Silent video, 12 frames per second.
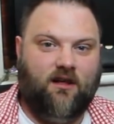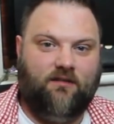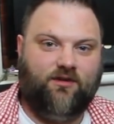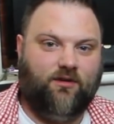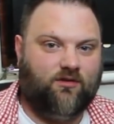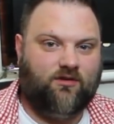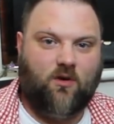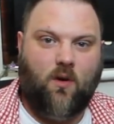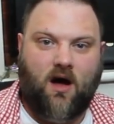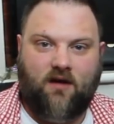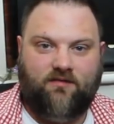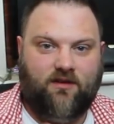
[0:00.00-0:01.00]
I've done
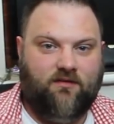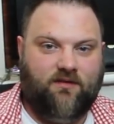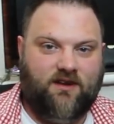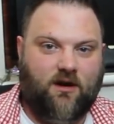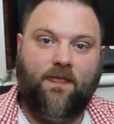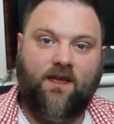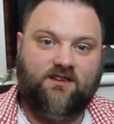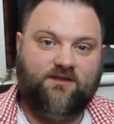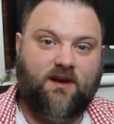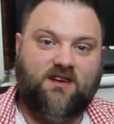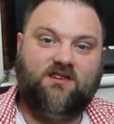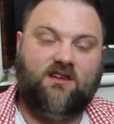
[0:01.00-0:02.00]
quite a few videos,
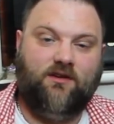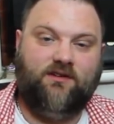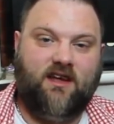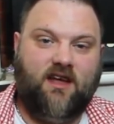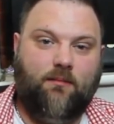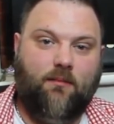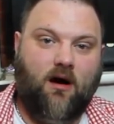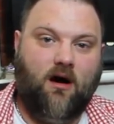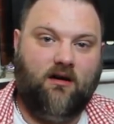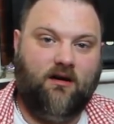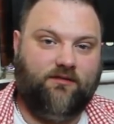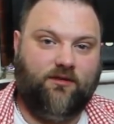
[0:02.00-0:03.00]
especially on
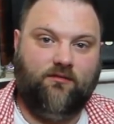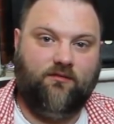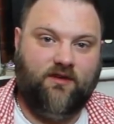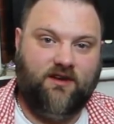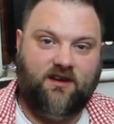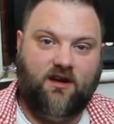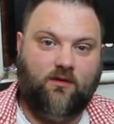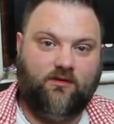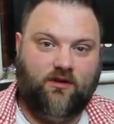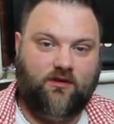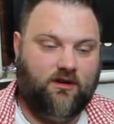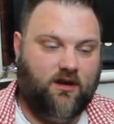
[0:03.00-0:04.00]
DMR. I've done videos
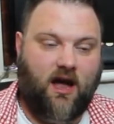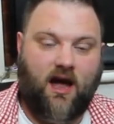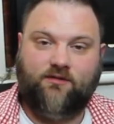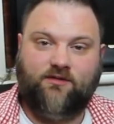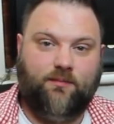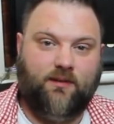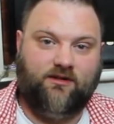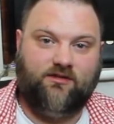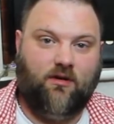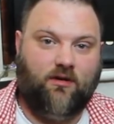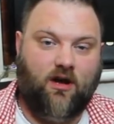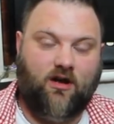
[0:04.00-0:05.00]
on how to build your
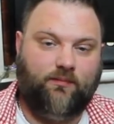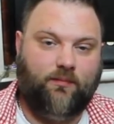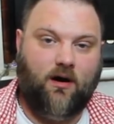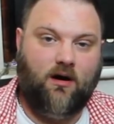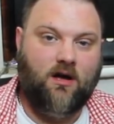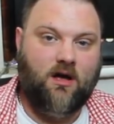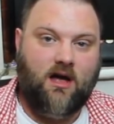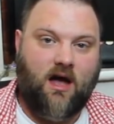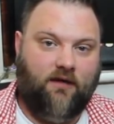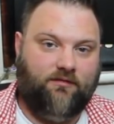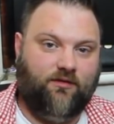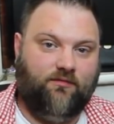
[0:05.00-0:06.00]
own hotspot.
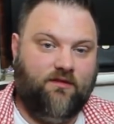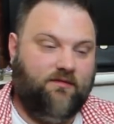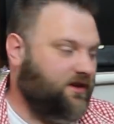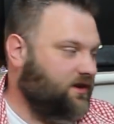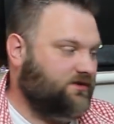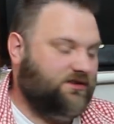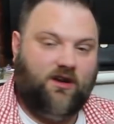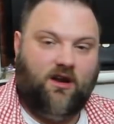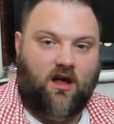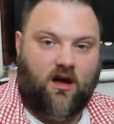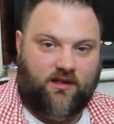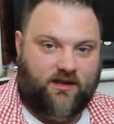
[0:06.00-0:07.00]
I've done reviews on a
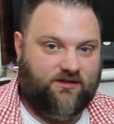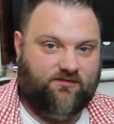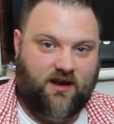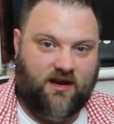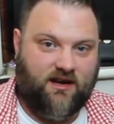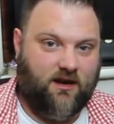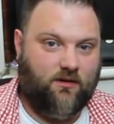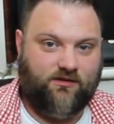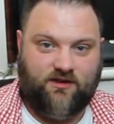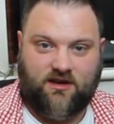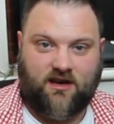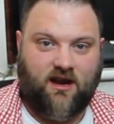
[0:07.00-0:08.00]
lot of these radios, so
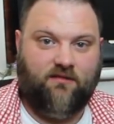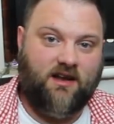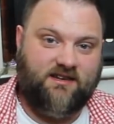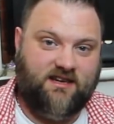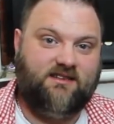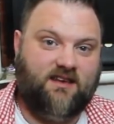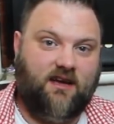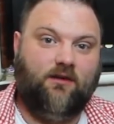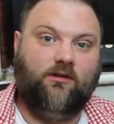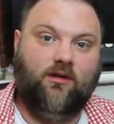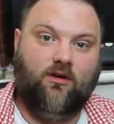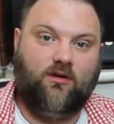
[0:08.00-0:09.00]
you can have a
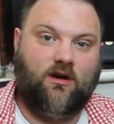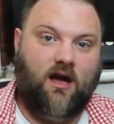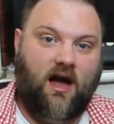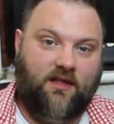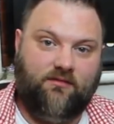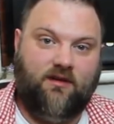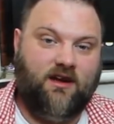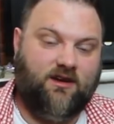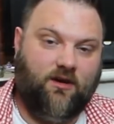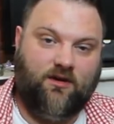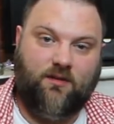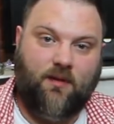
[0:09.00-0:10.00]
detailed look at the
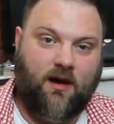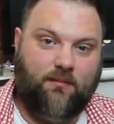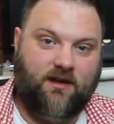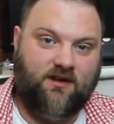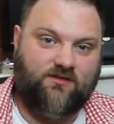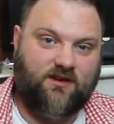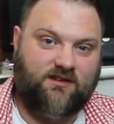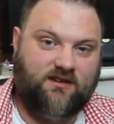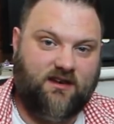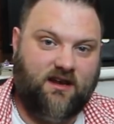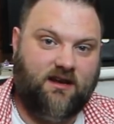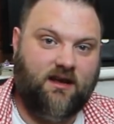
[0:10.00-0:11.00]
radio you might be interested
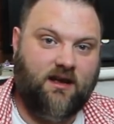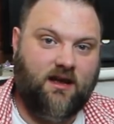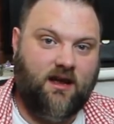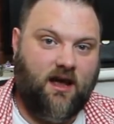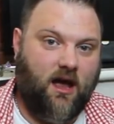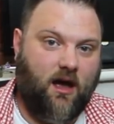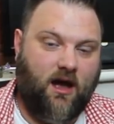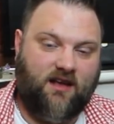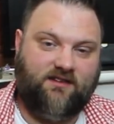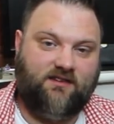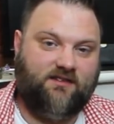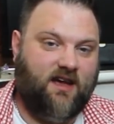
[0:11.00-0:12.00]
in. As
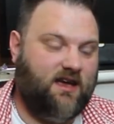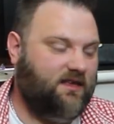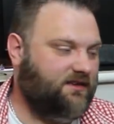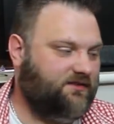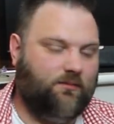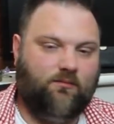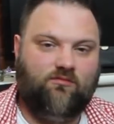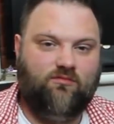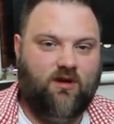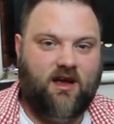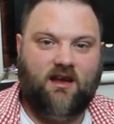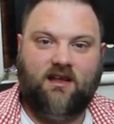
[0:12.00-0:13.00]
I say, there's some
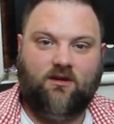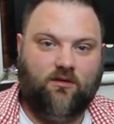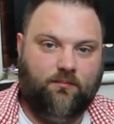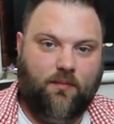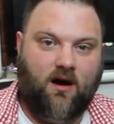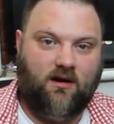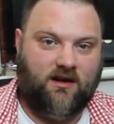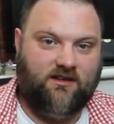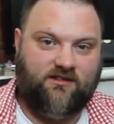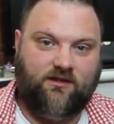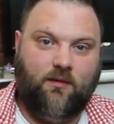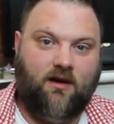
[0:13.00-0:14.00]
really good bargains
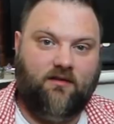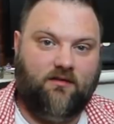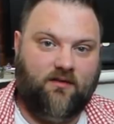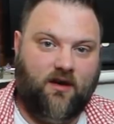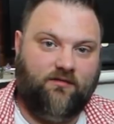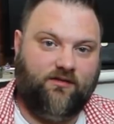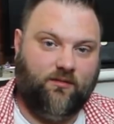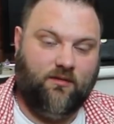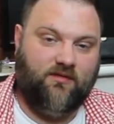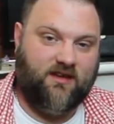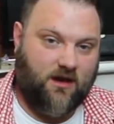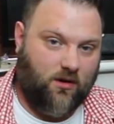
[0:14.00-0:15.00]
to add of some of
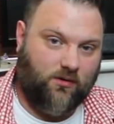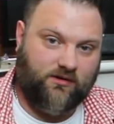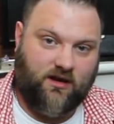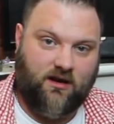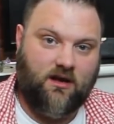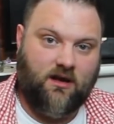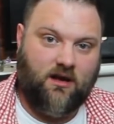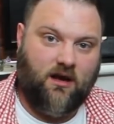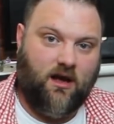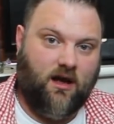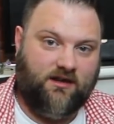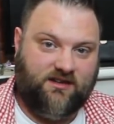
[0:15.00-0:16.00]
the older
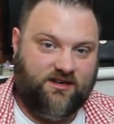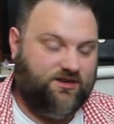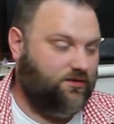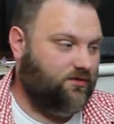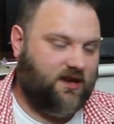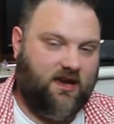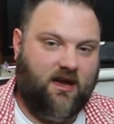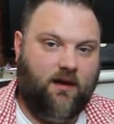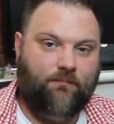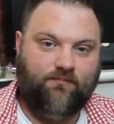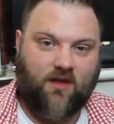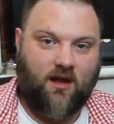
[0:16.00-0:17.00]
digital gear,
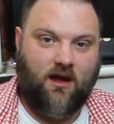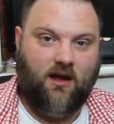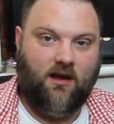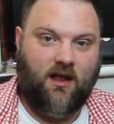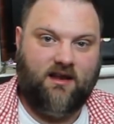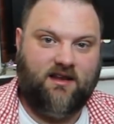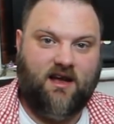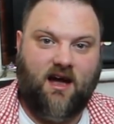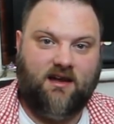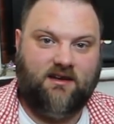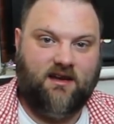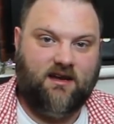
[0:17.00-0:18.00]
like the
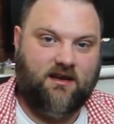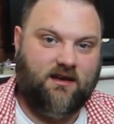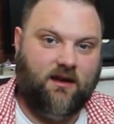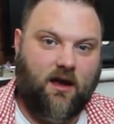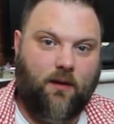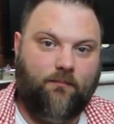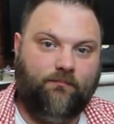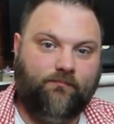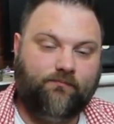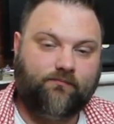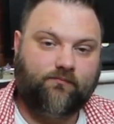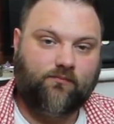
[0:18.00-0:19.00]
ID
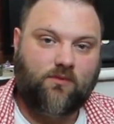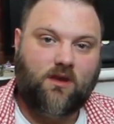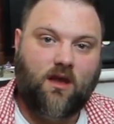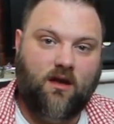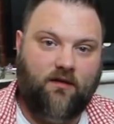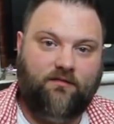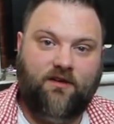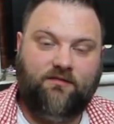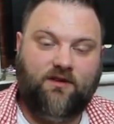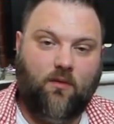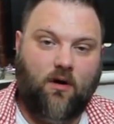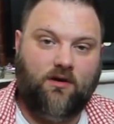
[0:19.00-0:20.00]

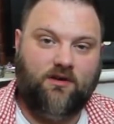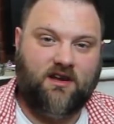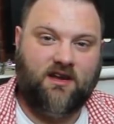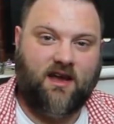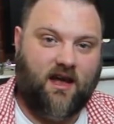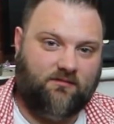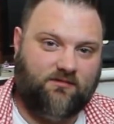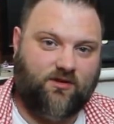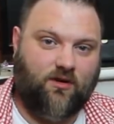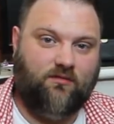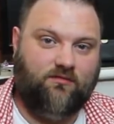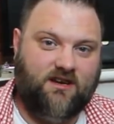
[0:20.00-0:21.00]
51. You can get
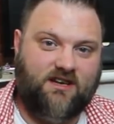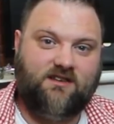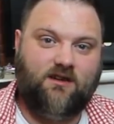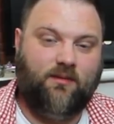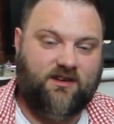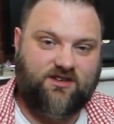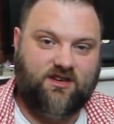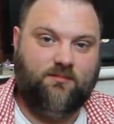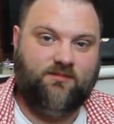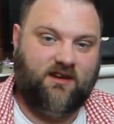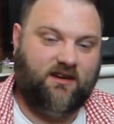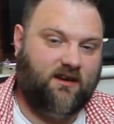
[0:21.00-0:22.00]
sort of reasonably cheap
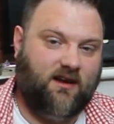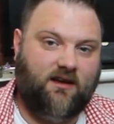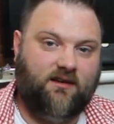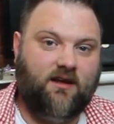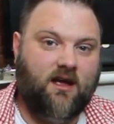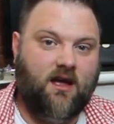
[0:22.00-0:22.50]
second hand.